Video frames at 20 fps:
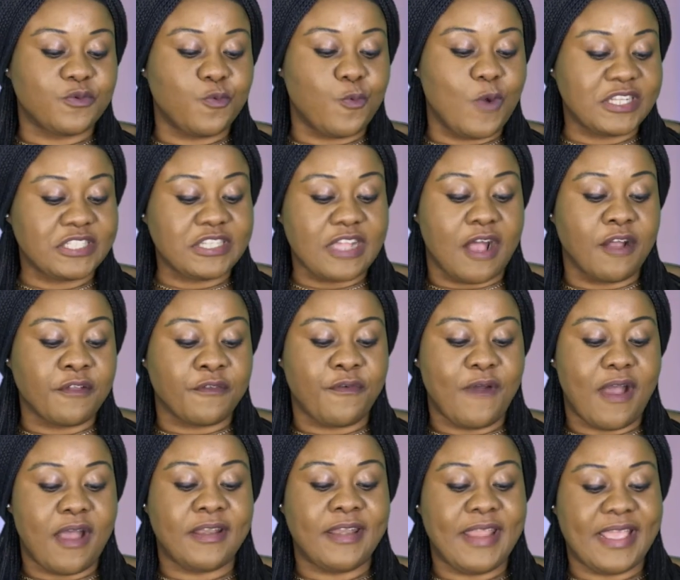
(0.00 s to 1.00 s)
Watch out
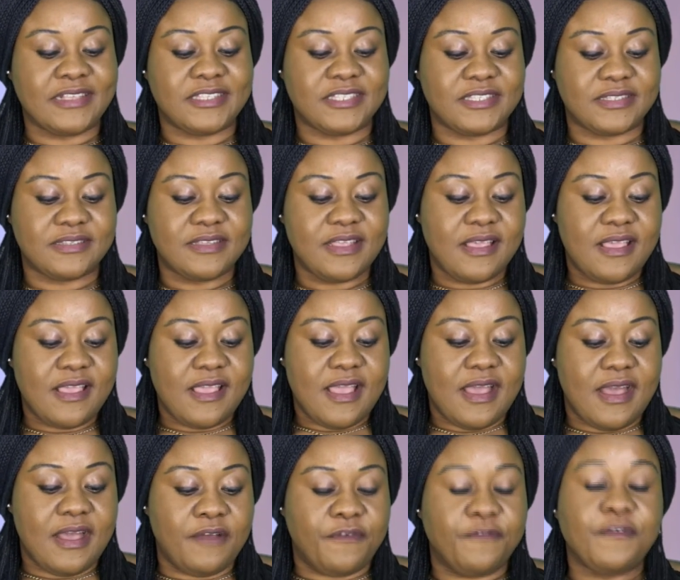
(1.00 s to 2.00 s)
for our next
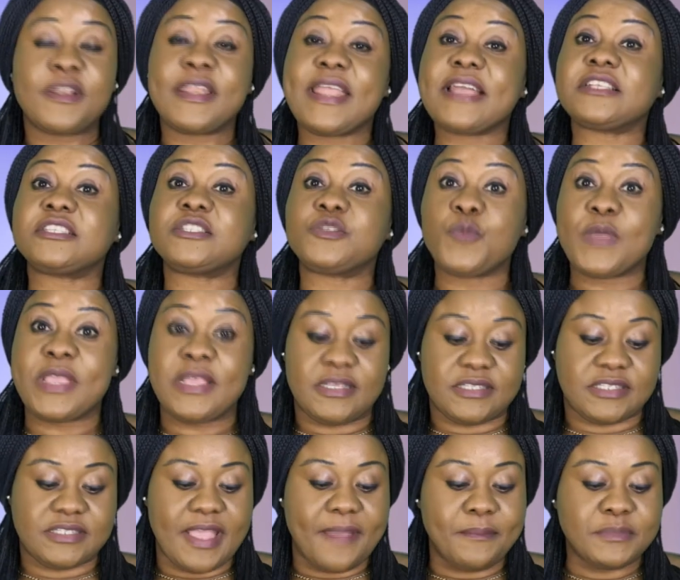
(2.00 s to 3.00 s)
week,
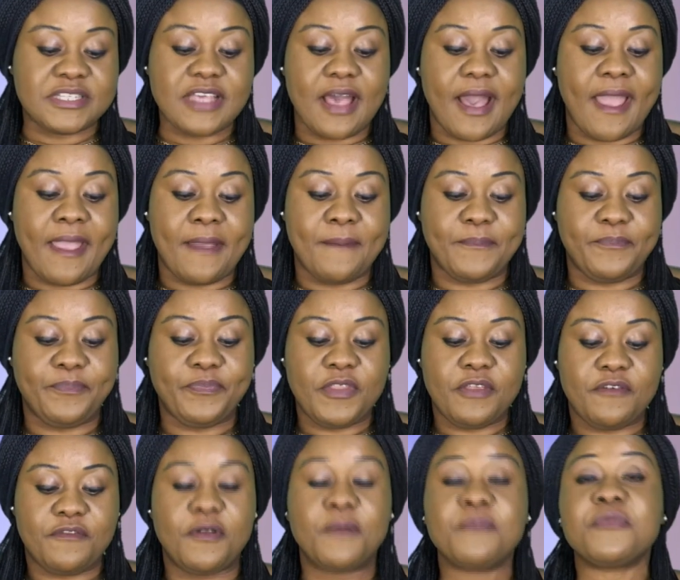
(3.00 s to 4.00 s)
same time,
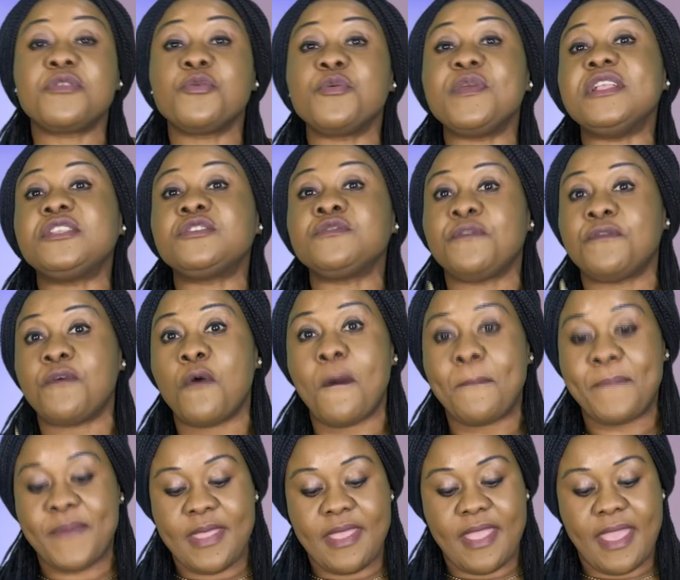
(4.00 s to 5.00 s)
from 3 to
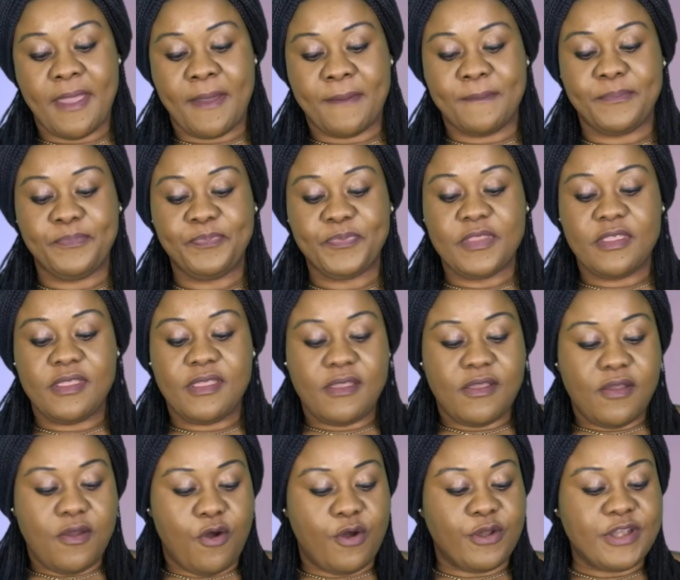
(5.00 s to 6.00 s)
4 p.m.
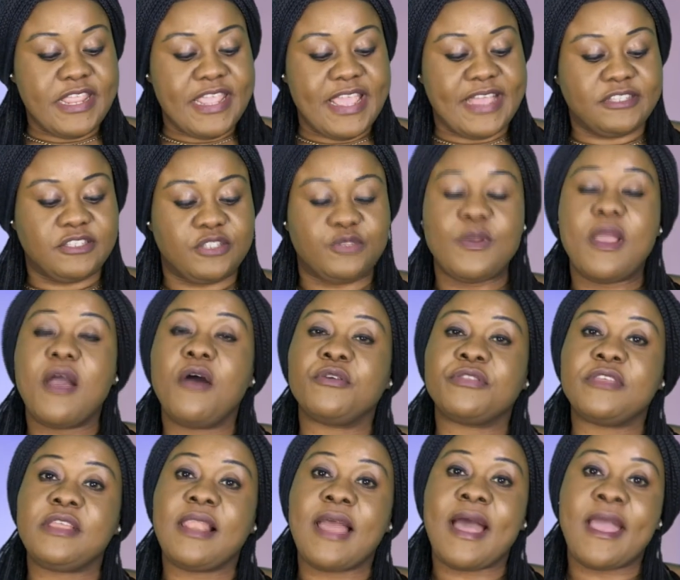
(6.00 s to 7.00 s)
on Yes to
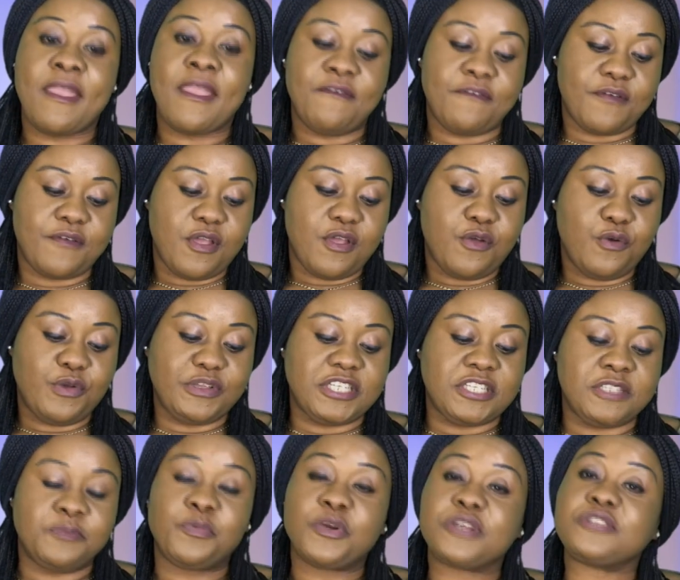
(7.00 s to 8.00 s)
Healthy Life, which
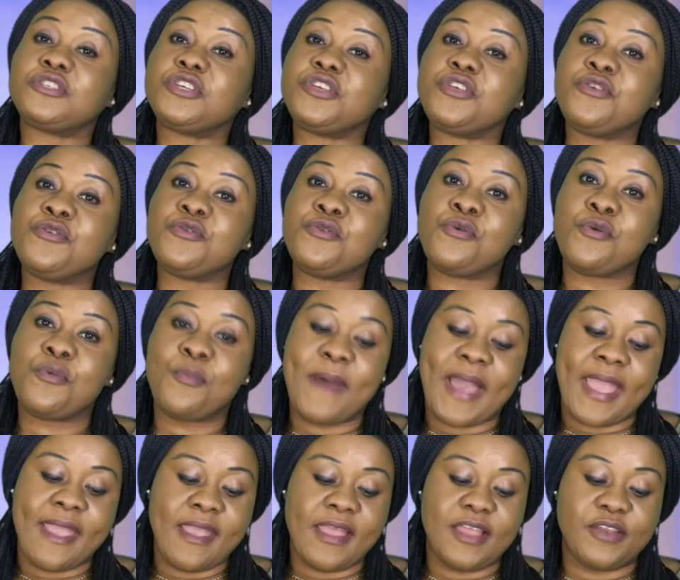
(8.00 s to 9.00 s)
is brought to you
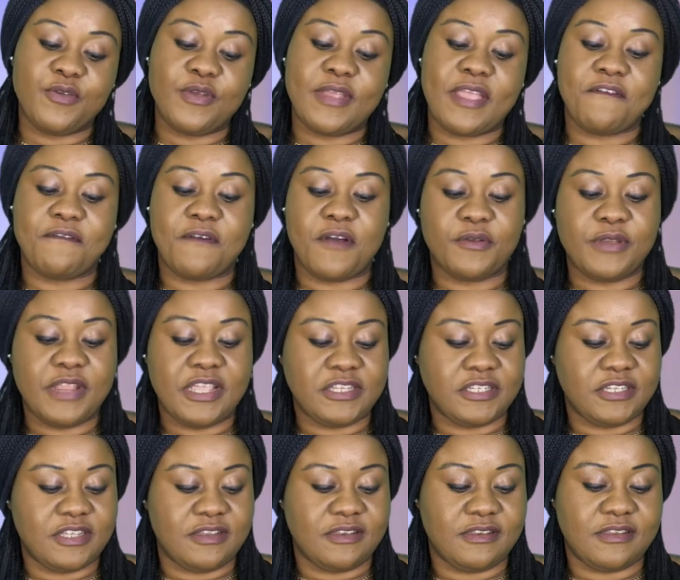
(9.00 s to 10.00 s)
by Heduke
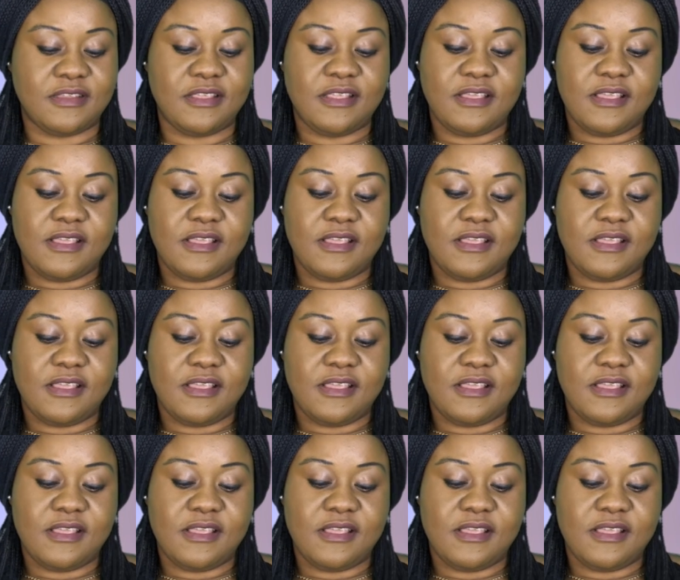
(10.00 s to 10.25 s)
Foundation.